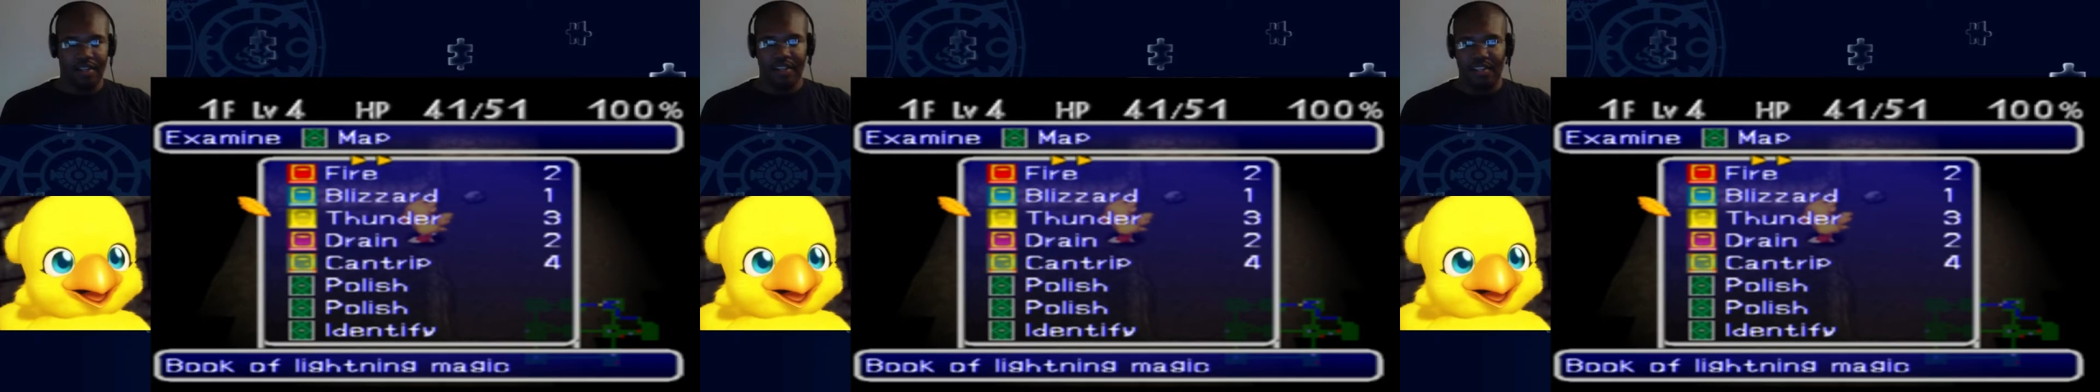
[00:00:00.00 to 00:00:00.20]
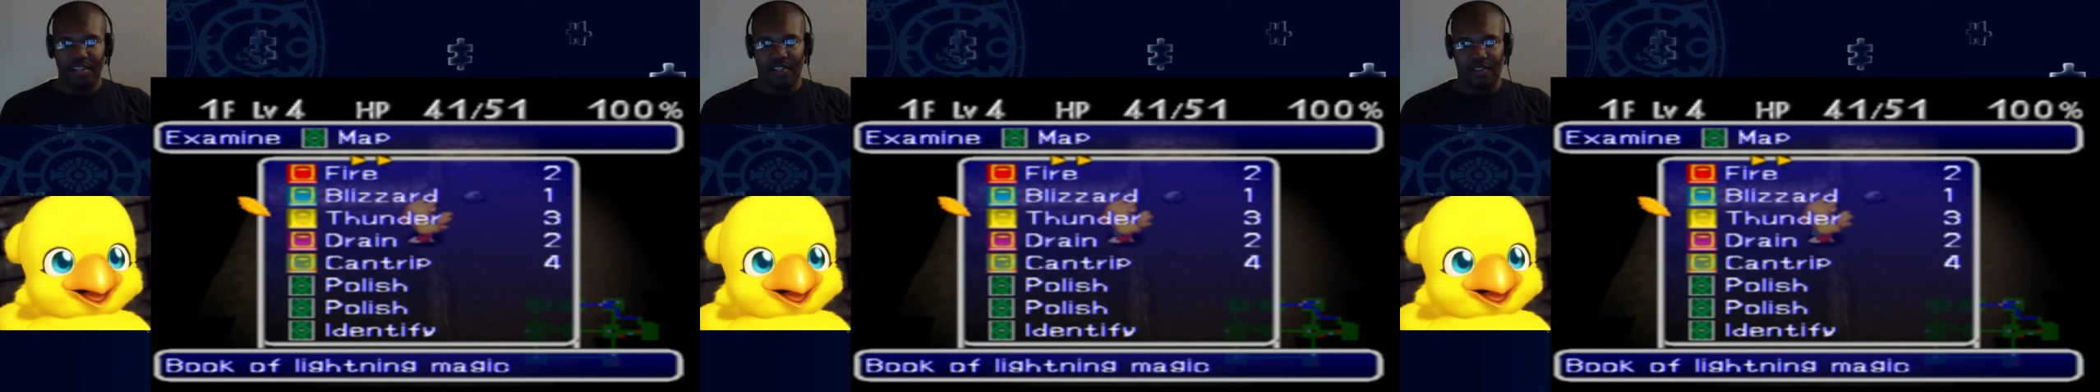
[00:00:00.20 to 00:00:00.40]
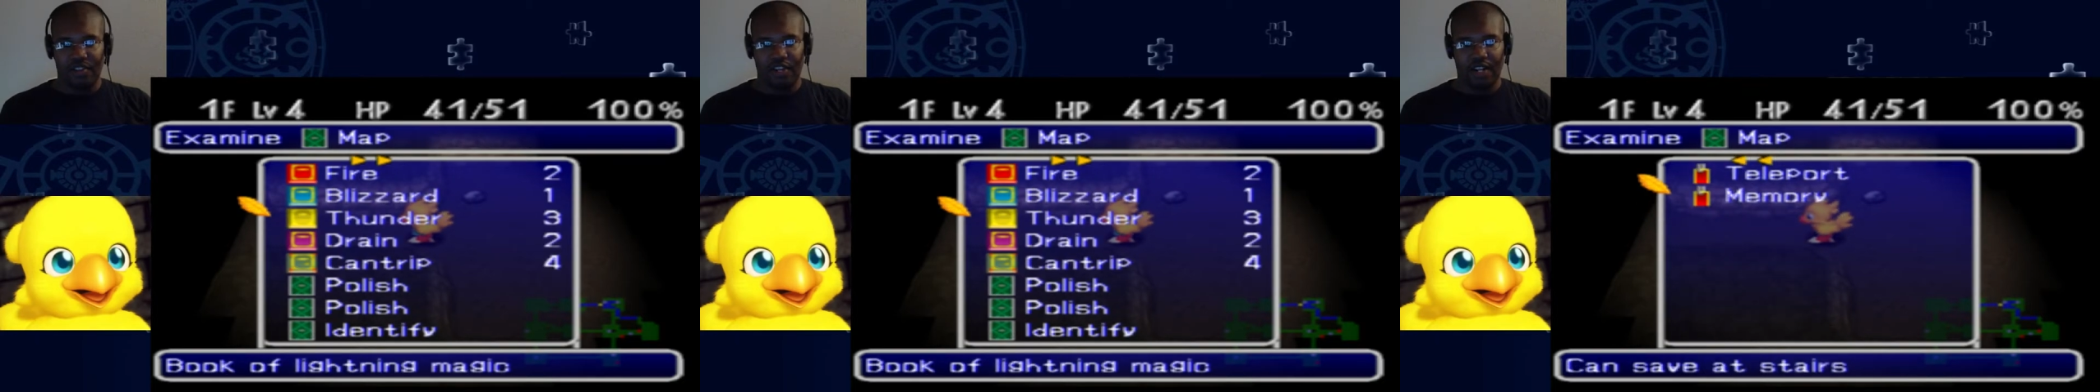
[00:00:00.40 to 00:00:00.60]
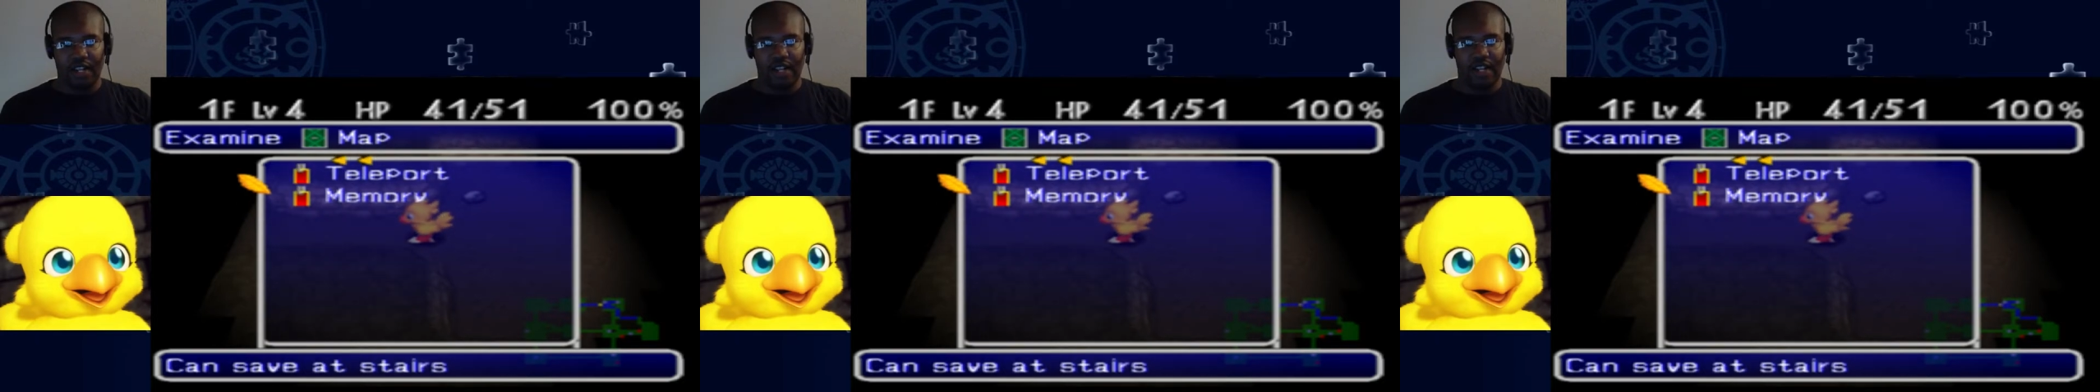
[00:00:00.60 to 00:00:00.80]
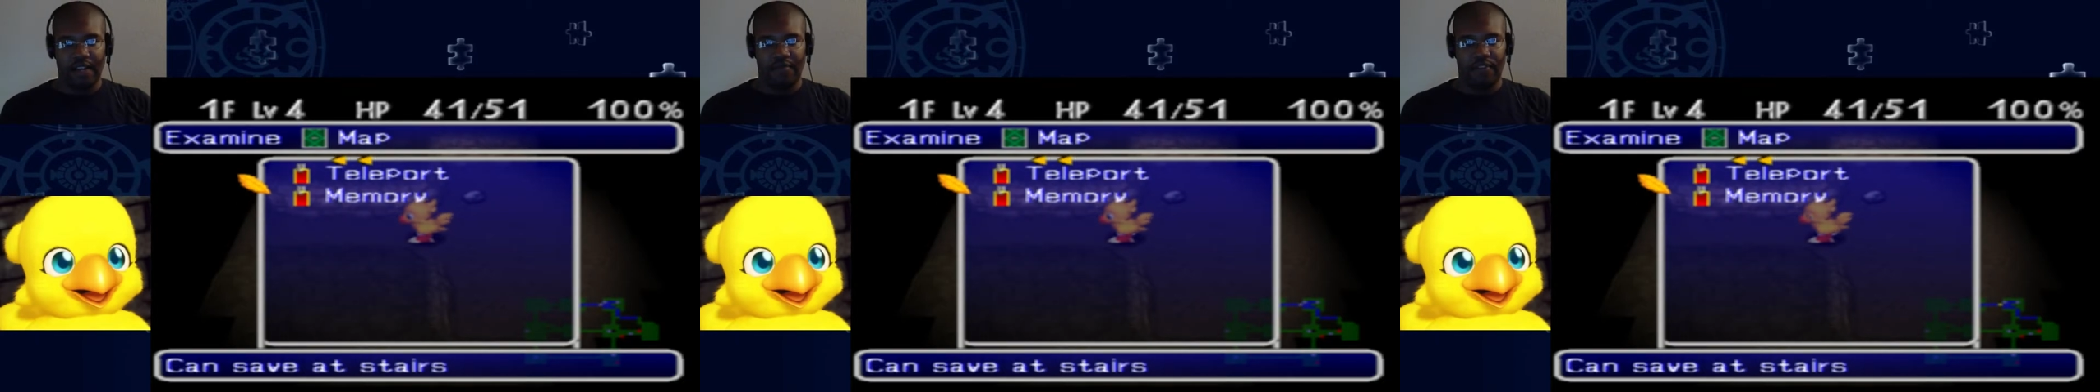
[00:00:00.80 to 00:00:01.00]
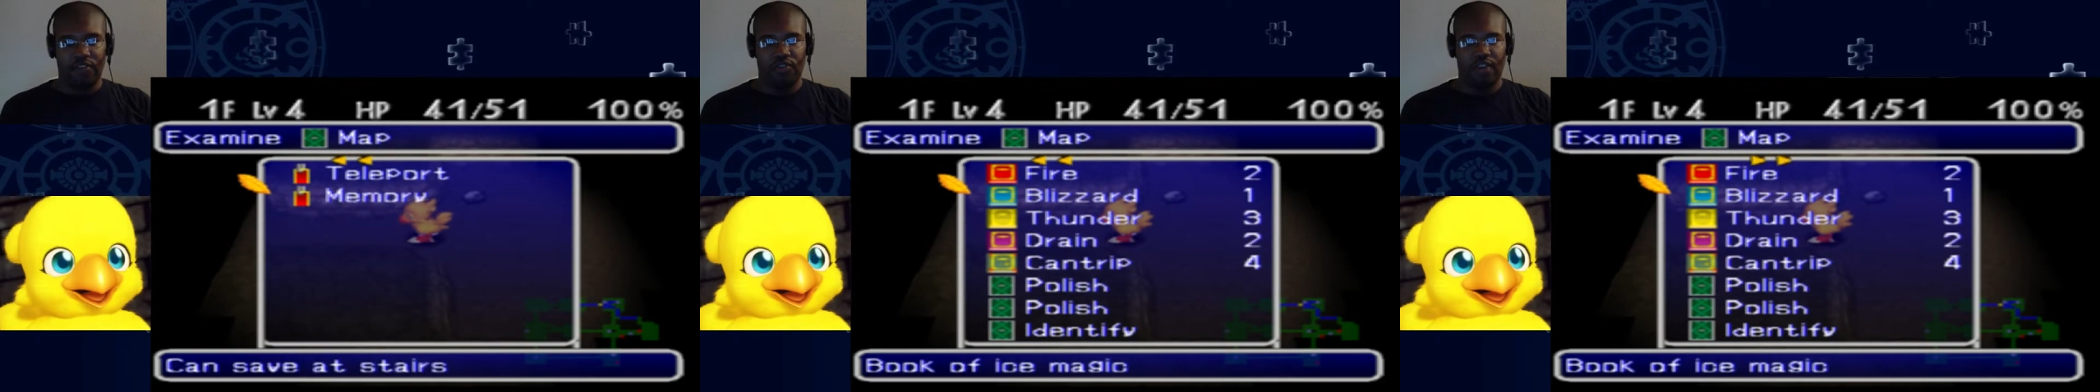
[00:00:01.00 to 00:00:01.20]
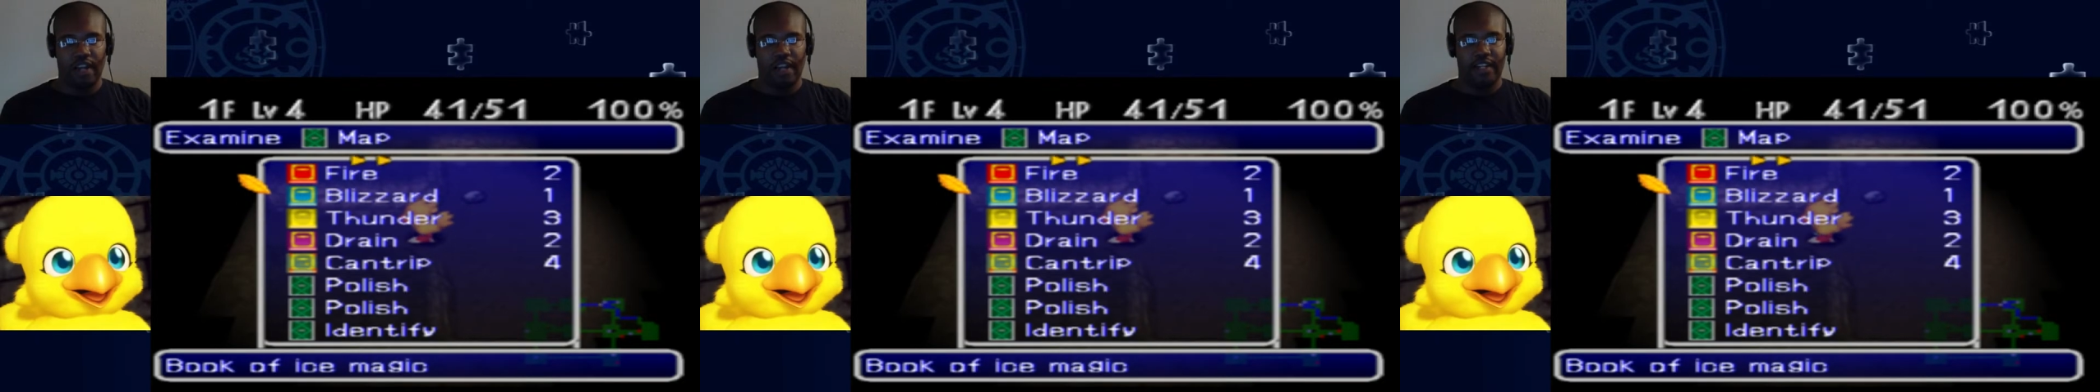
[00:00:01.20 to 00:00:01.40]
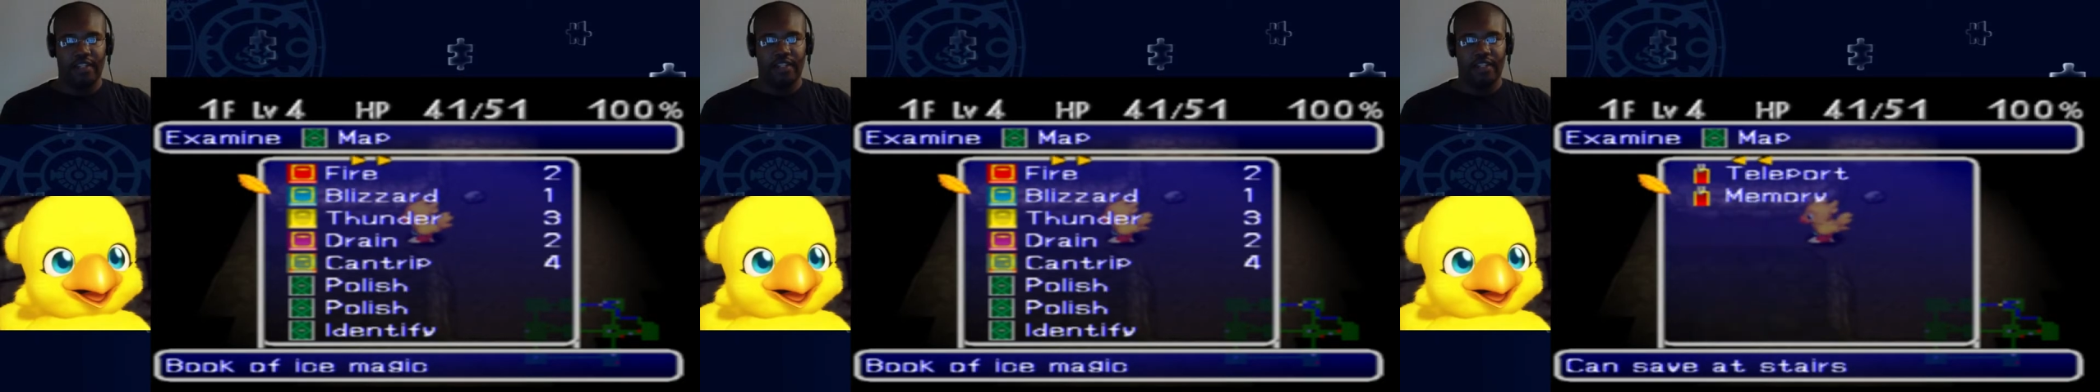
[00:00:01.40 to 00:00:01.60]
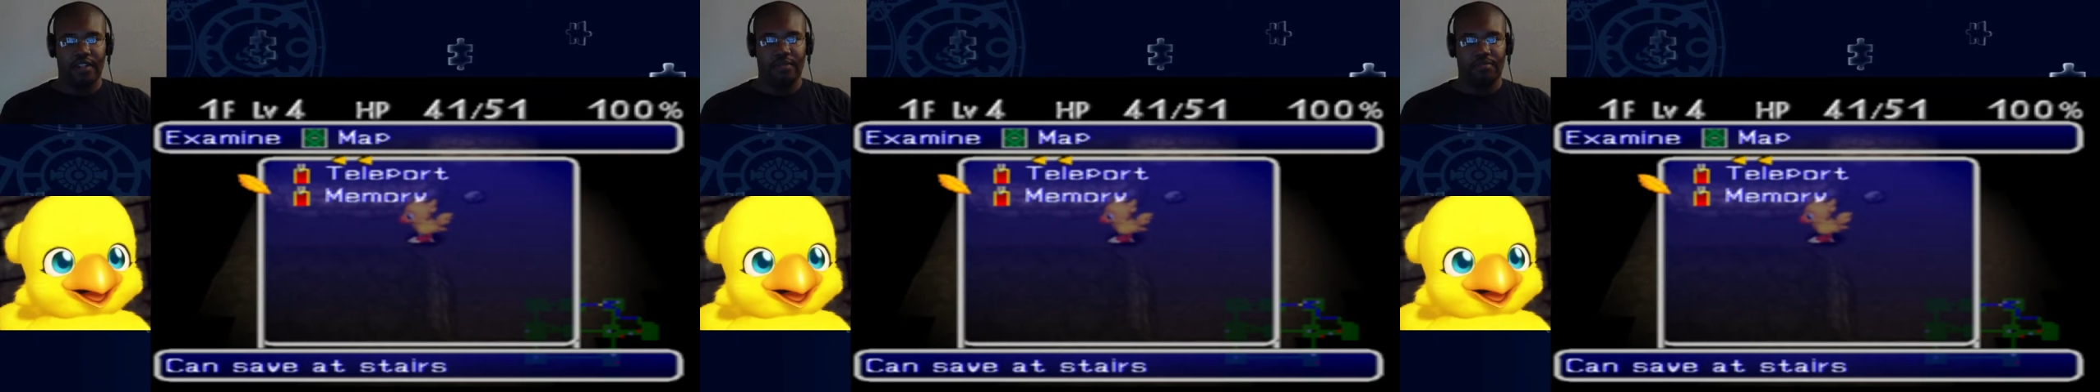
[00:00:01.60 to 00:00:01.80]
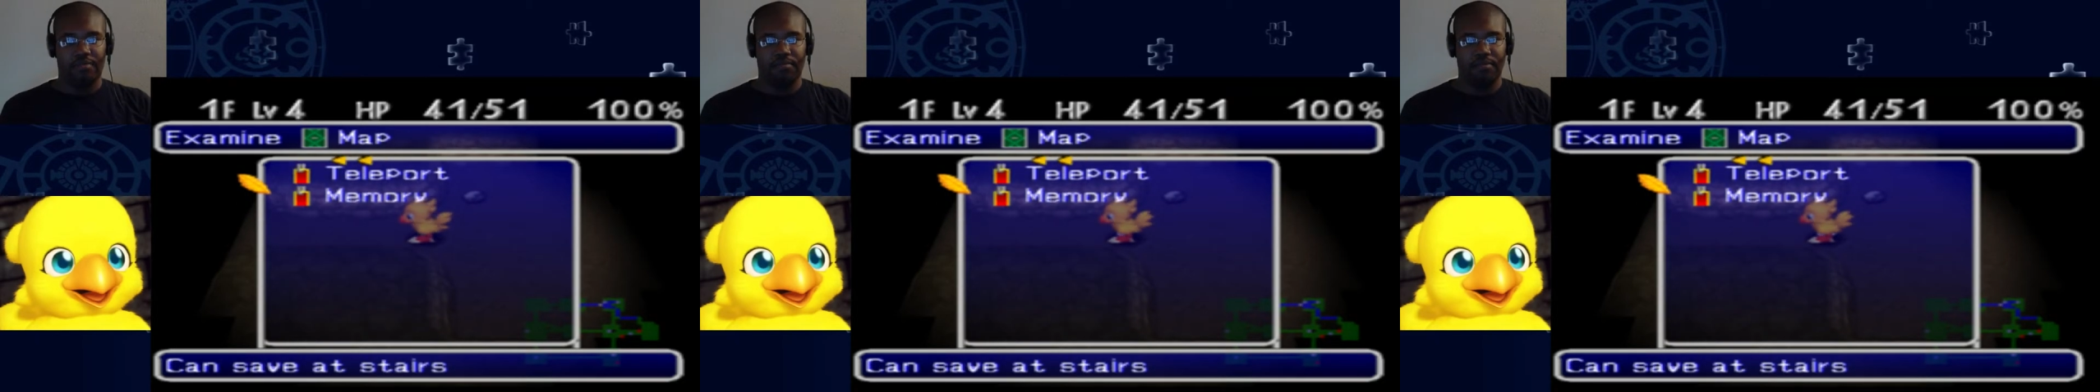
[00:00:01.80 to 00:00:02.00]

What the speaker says: so you're left trying to